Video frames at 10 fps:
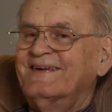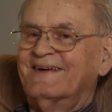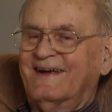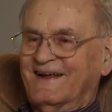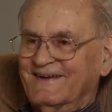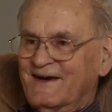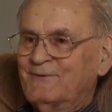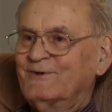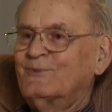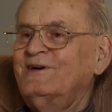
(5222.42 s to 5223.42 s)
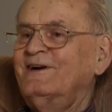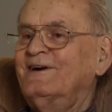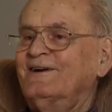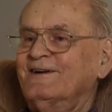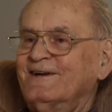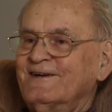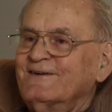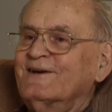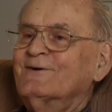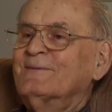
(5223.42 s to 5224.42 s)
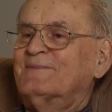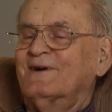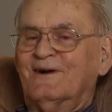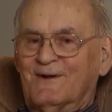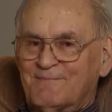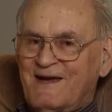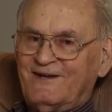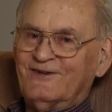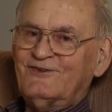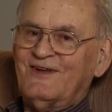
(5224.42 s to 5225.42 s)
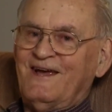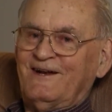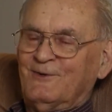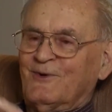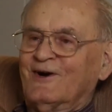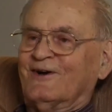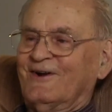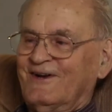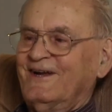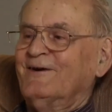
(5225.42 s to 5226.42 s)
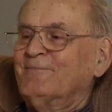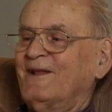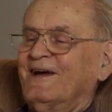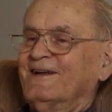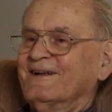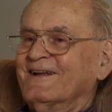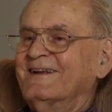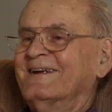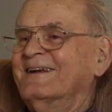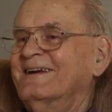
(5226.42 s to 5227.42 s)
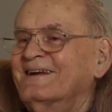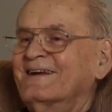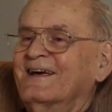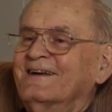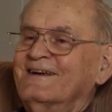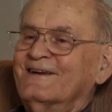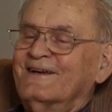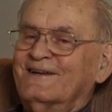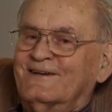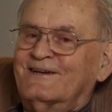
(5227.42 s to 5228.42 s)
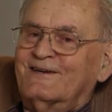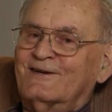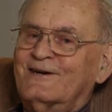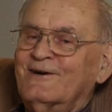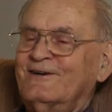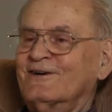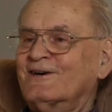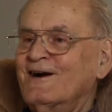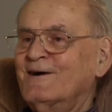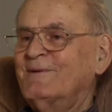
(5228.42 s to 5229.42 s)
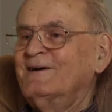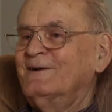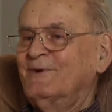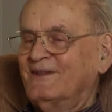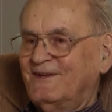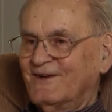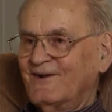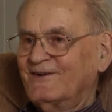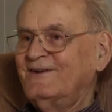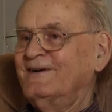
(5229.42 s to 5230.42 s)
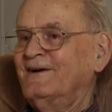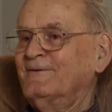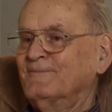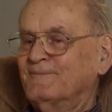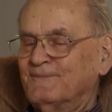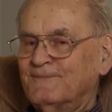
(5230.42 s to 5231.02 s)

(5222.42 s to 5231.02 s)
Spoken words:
That was weird. Go up there on a maintenance stand and work on an airplane, and it carried your carbine with you all the time.